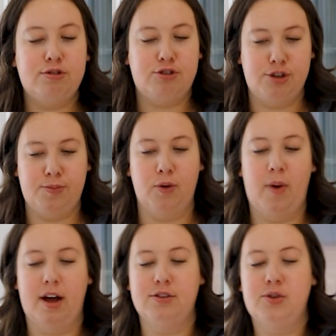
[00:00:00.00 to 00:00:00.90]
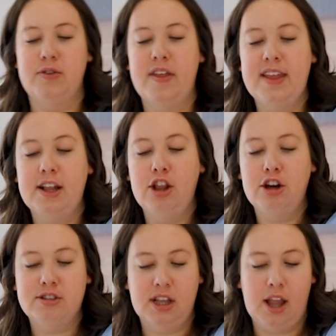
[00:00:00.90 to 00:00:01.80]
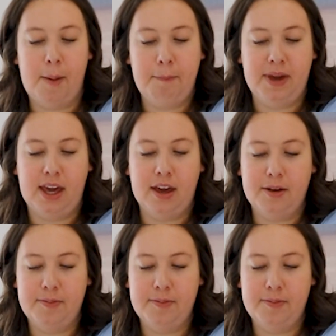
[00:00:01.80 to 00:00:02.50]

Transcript: super well. So then it looks lumpy.